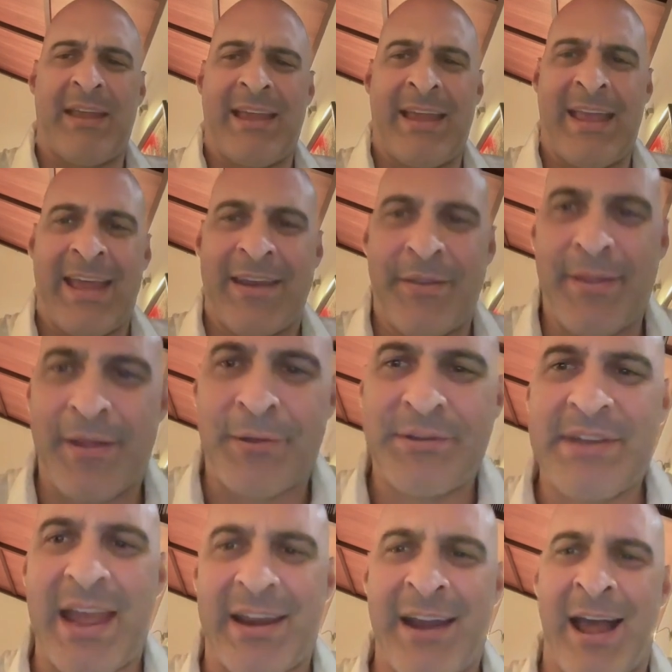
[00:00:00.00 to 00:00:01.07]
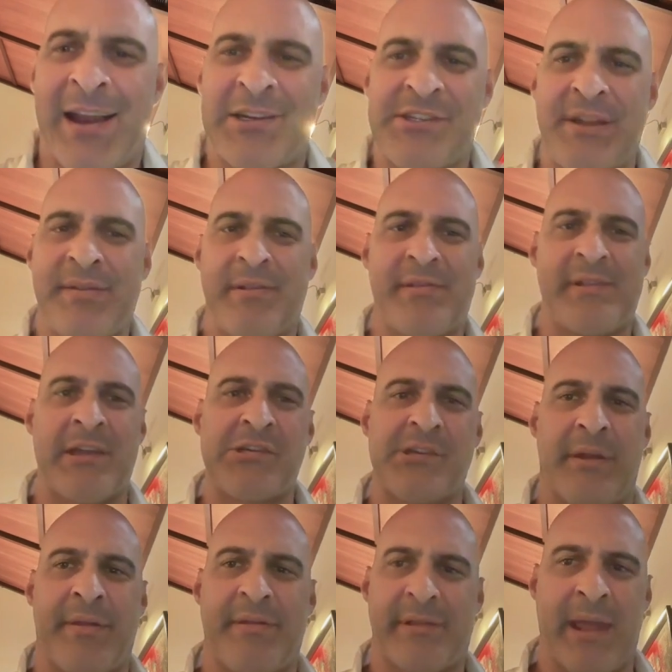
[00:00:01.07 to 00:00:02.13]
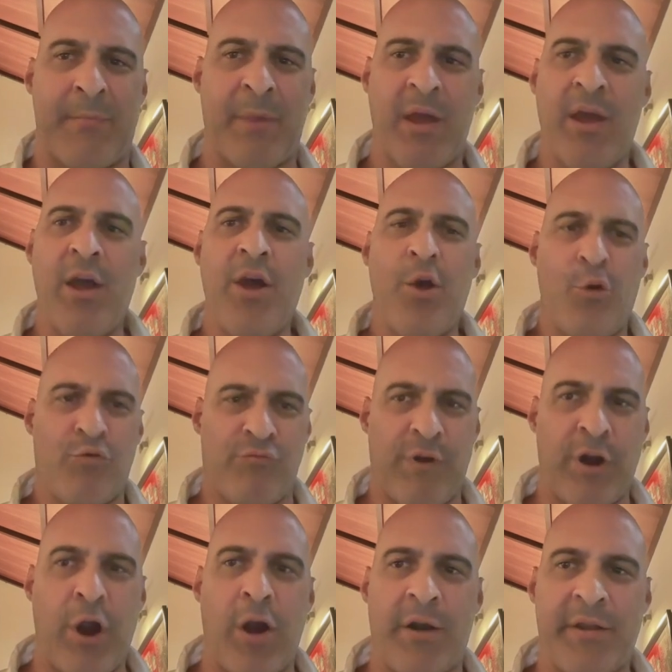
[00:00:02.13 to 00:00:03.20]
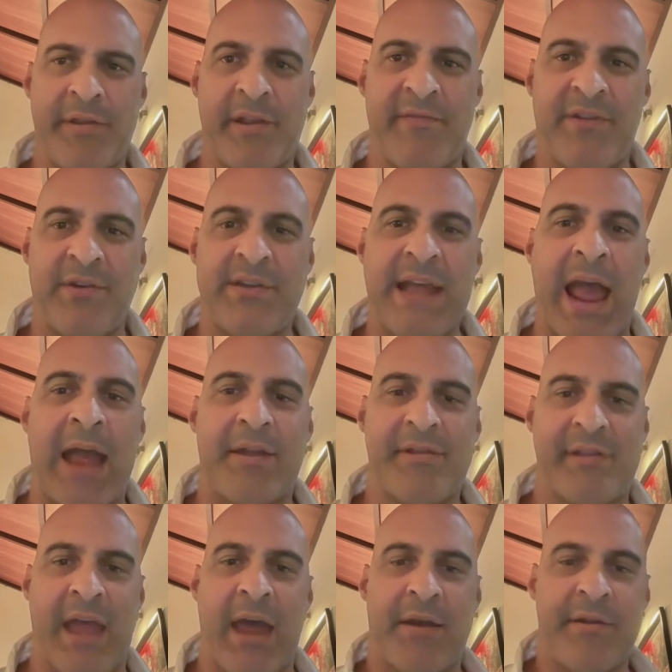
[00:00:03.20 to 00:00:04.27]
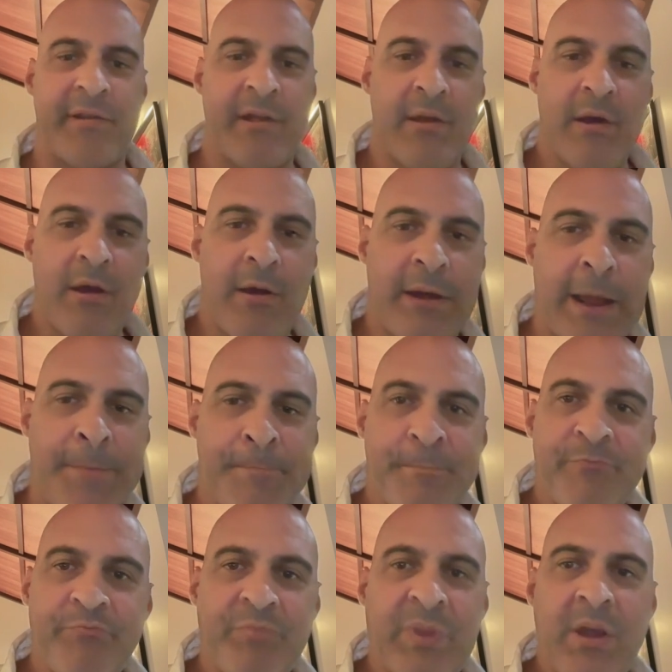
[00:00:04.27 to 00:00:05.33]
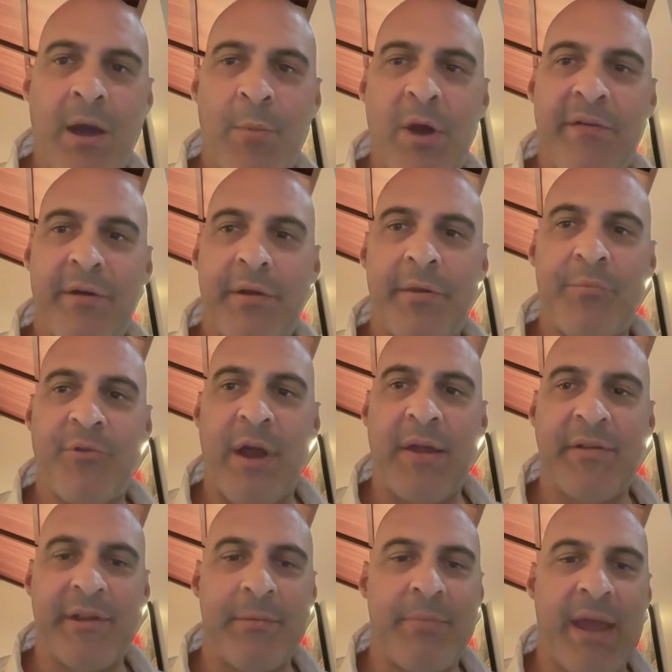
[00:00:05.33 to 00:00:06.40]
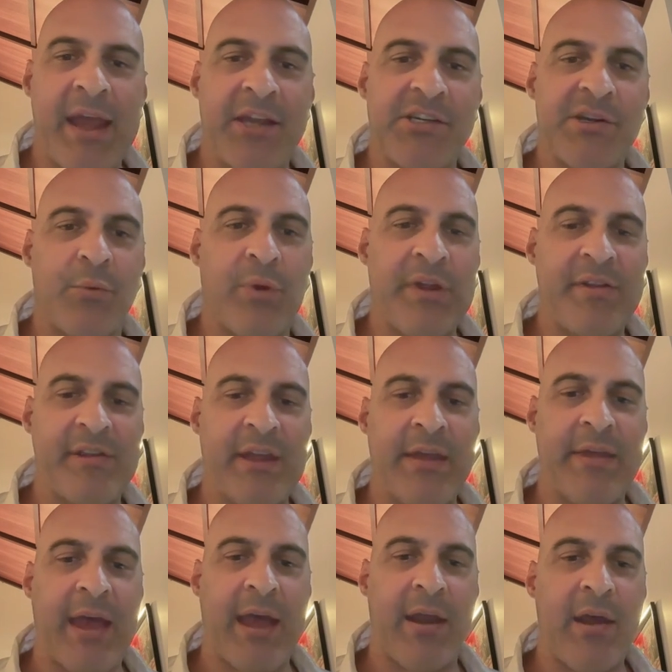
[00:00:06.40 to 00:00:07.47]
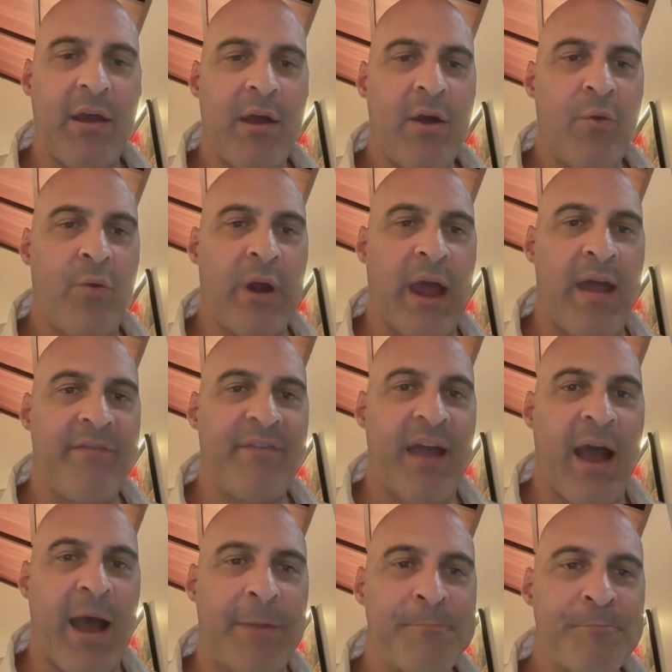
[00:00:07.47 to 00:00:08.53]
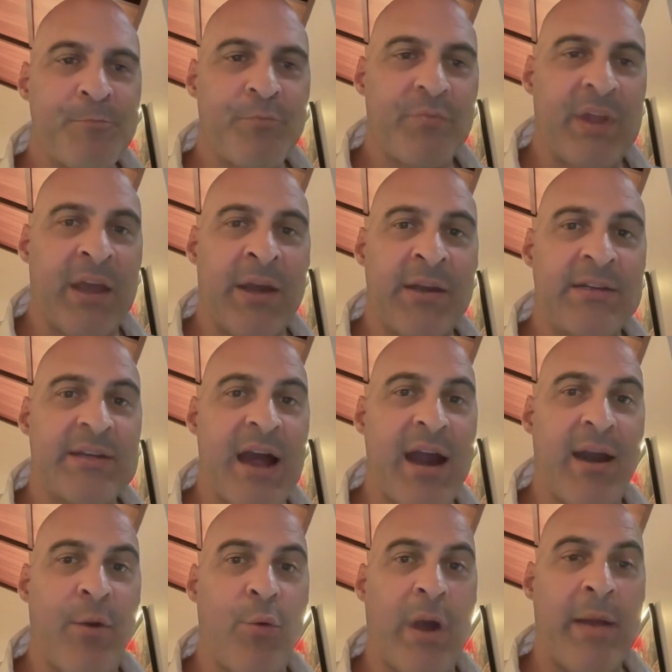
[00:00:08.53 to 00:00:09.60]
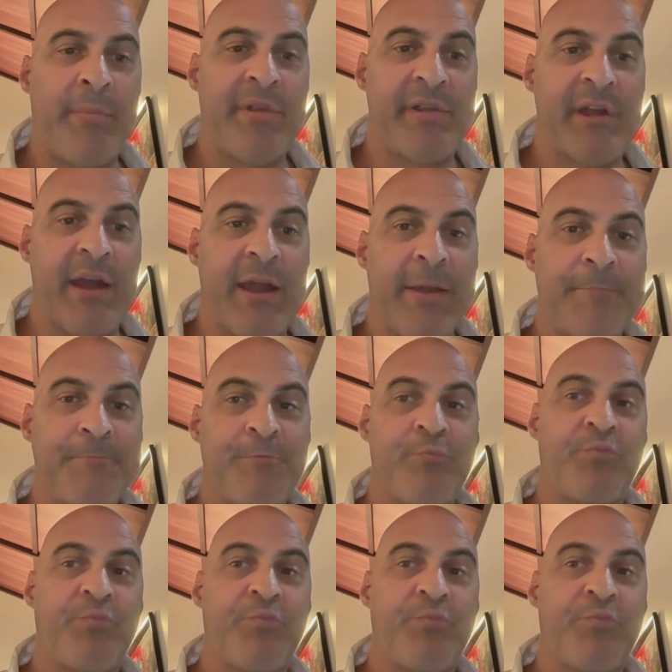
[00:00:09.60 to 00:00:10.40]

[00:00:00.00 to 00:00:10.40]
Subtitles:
again, the technology is essentially the same, regardless of your tax status. Okay, come over to the pricing page and we see that what I've got, an entire website,